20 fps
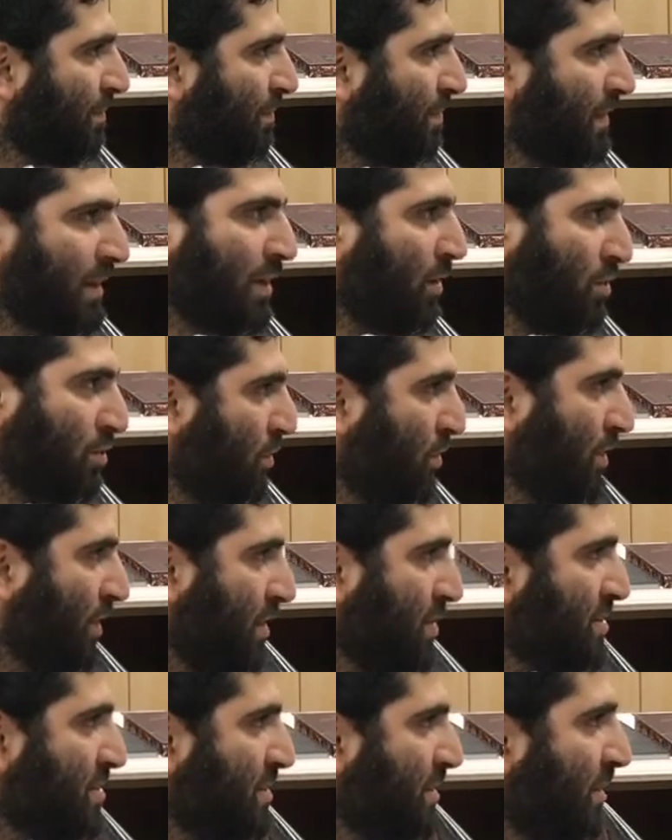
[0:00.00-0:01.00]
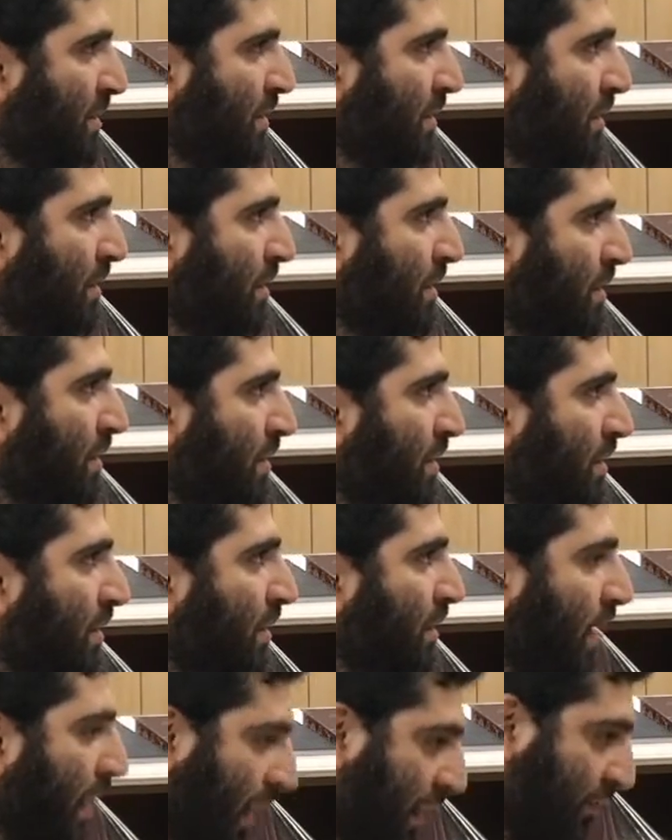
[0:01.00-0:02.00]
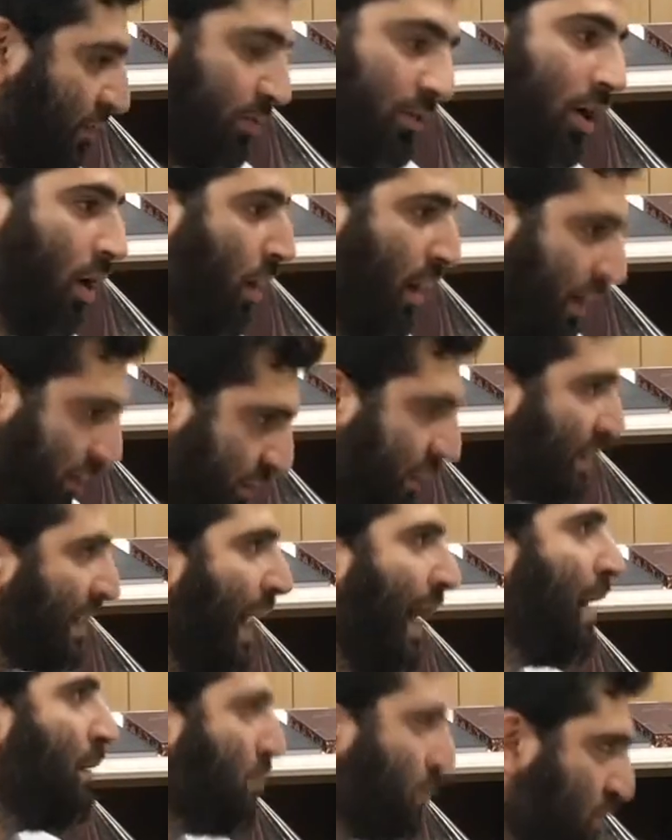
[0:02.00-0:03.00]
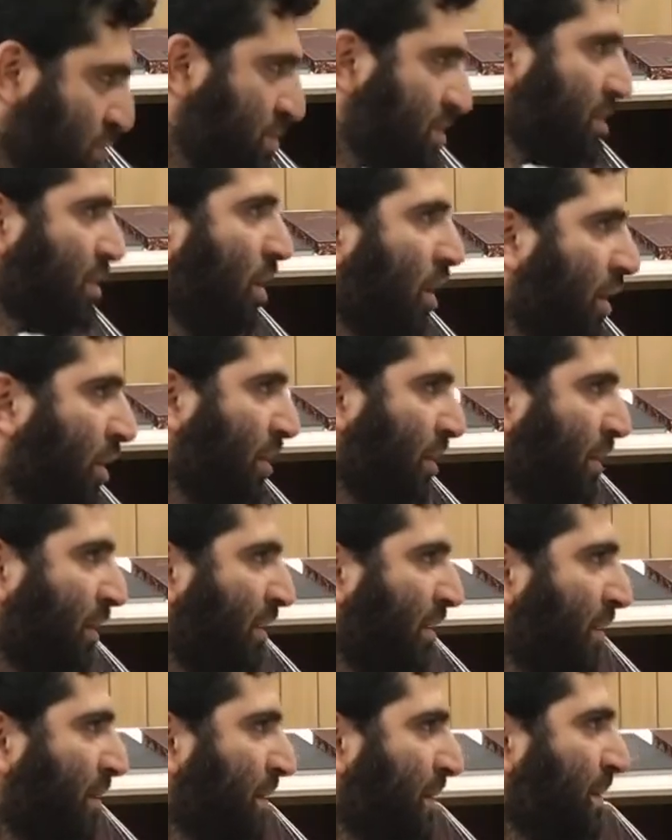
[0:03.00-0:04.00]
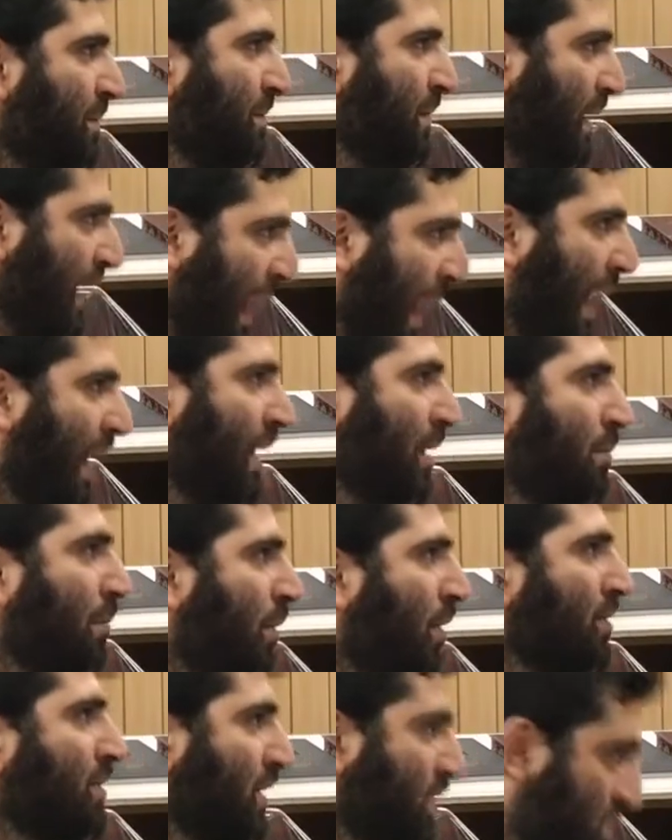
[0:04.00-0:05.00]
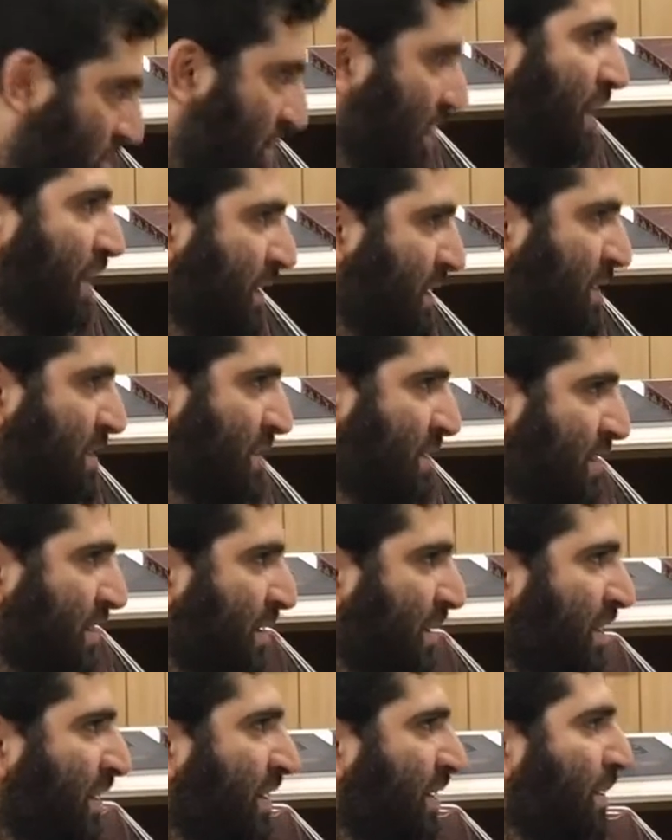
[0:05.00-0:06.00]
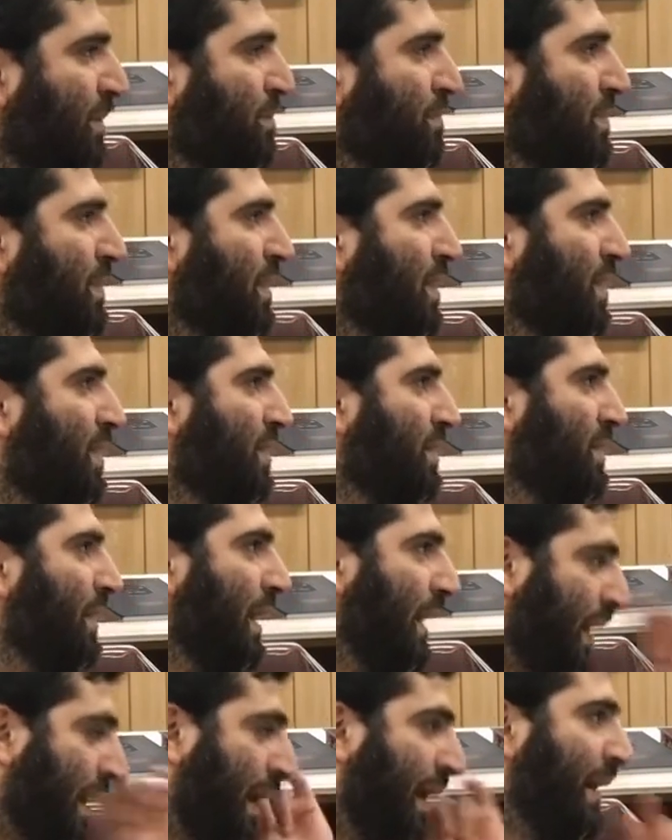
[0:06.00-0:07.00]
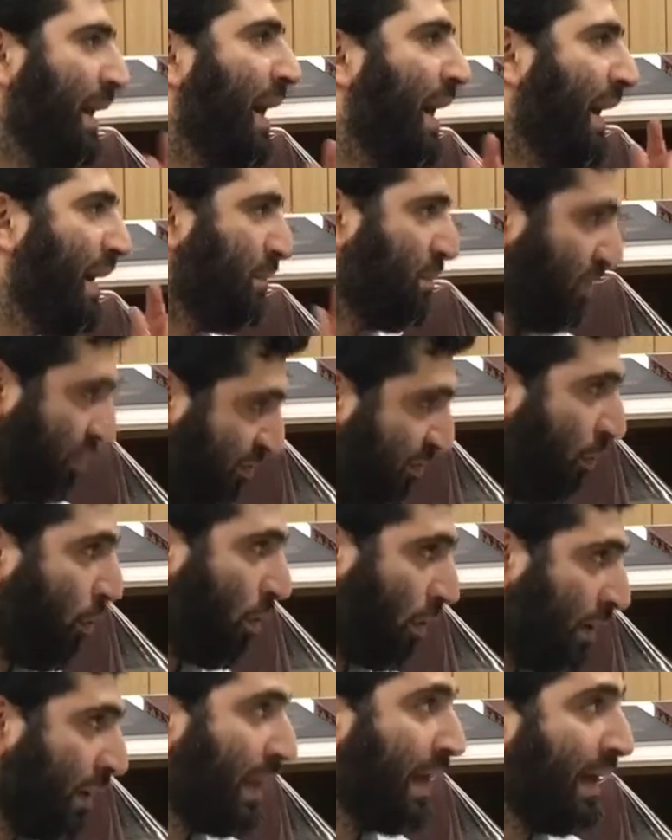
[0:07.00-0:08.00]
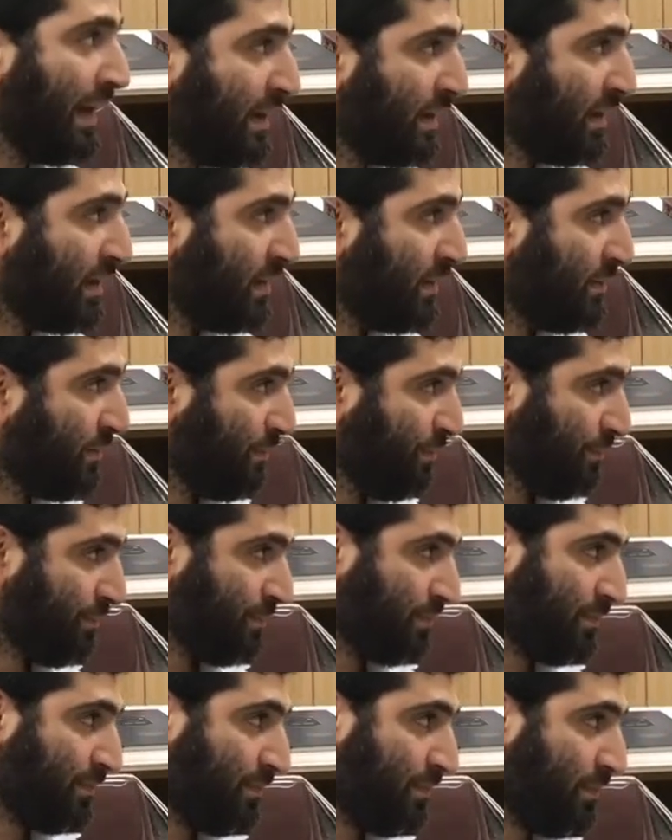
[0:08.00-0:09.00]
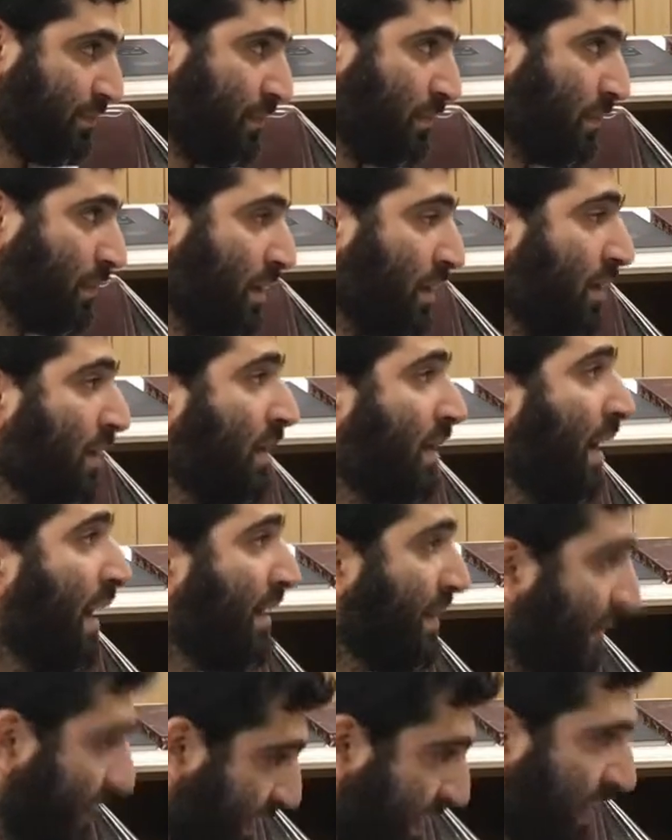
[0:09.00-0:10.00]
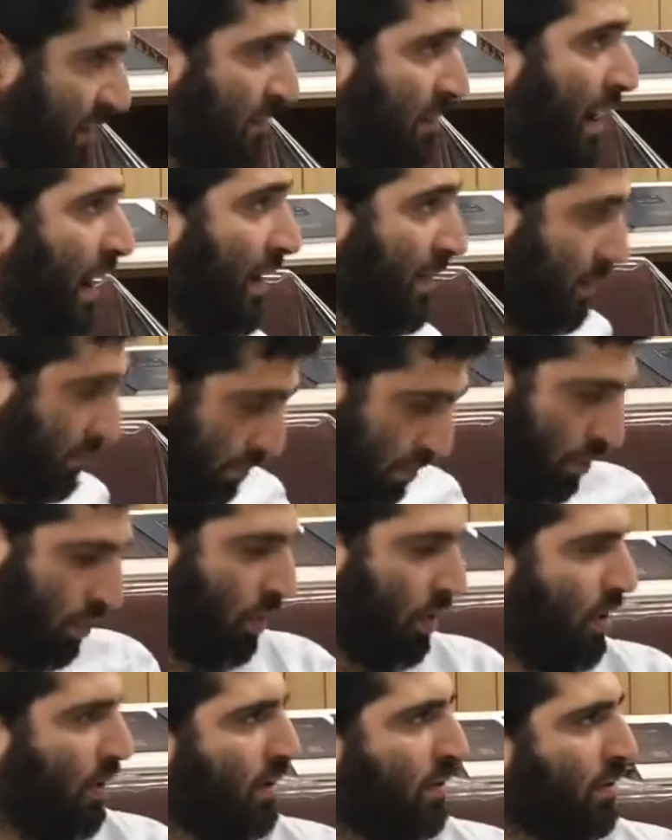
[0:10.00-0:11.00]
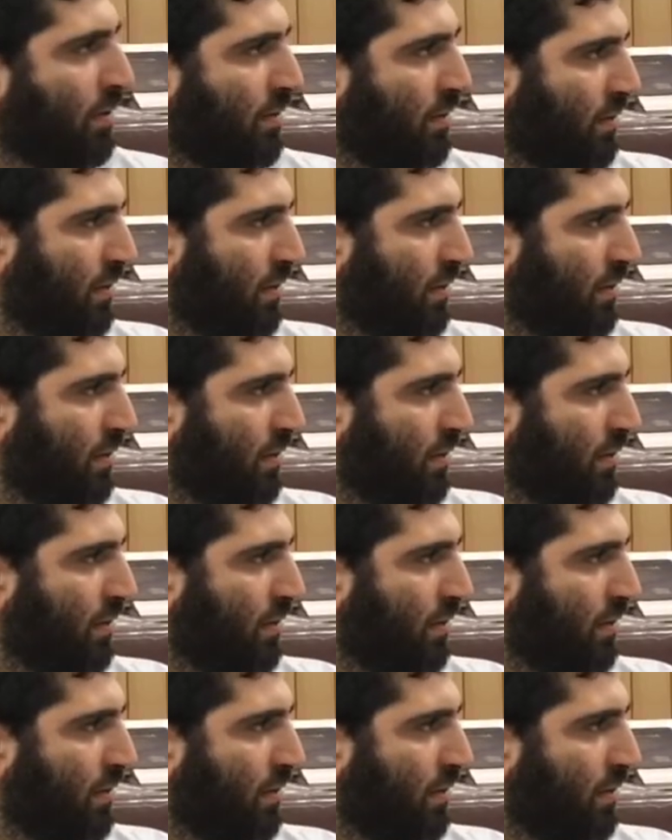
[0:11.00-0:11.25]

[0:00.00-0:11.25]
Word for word: They don't do this. So one time it's flour. Every no, every time you slaughter an animal, the cheeks, the lechayim, the foreleg, and the keva, the maw,